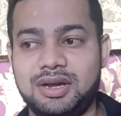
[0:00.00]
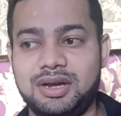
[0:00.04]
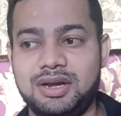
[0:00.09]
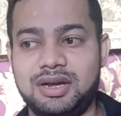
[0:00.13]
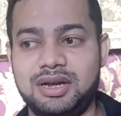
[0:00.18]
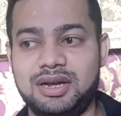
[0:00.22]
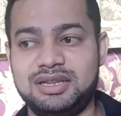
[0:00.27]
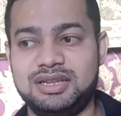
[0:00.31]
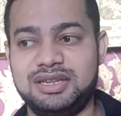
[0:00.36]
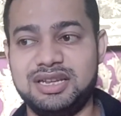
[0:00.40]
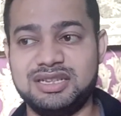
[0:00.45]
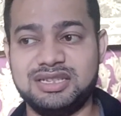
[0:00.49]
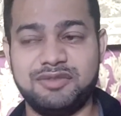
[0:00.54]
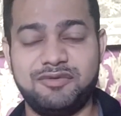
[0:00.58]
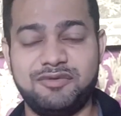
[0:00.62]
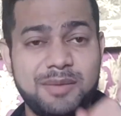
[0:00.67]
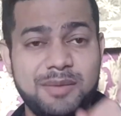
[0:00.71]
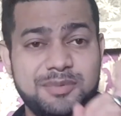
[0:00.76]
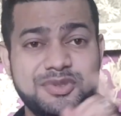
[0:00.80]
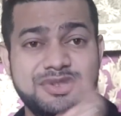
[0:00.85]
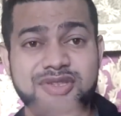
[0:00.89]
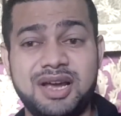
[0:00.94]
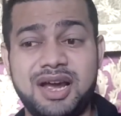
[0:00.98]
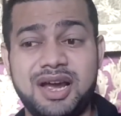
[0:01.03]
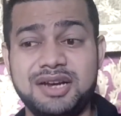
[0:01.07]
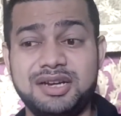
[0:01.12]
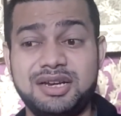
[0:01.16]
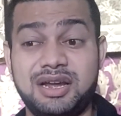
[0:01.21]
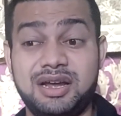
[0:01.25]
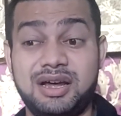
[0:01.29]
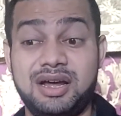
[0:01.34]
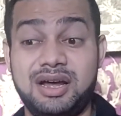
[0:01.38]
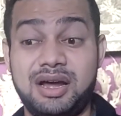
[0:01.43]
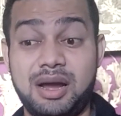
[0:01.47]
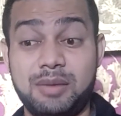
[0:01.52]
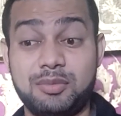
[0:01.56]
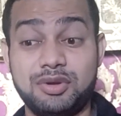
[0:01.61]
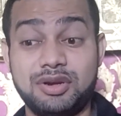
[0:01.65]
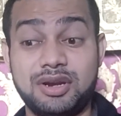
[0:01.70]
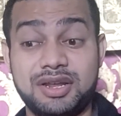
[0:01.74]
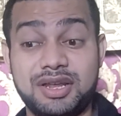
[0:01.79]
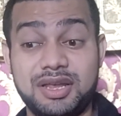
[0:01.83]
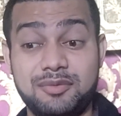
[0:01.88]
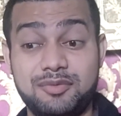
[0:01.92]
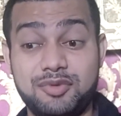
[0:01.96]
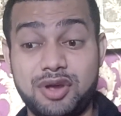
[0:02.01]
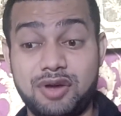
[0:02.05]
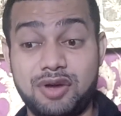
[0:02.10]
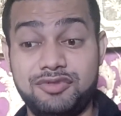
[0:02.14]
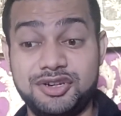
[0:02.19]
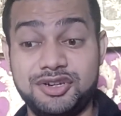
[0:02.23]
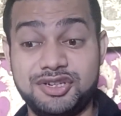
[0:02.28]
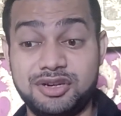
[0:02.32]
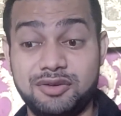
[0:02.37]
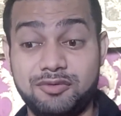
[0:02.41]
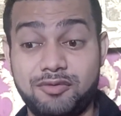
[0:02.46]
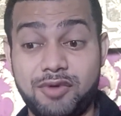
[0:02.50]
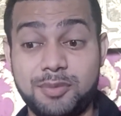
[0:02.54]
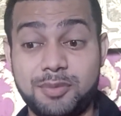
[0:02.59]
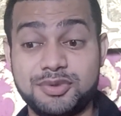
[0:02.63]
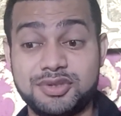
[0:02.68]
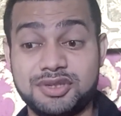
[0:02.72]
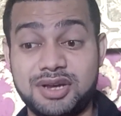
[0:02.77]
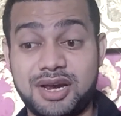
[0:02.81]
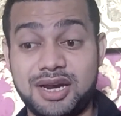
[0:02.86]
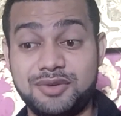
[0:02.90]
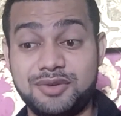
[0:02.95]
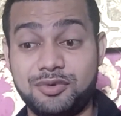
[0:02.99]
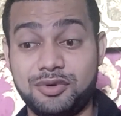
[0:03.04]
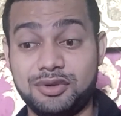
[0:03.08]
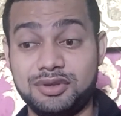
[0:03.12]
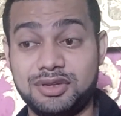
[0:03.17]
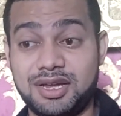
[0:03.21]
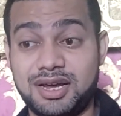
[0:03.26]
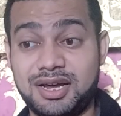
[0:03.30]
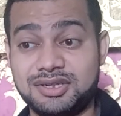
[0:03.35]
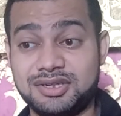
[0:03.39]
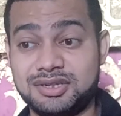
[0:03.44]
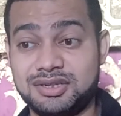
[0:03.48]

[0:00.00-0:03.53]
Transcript: There's a website. I'm going to give you official website for that.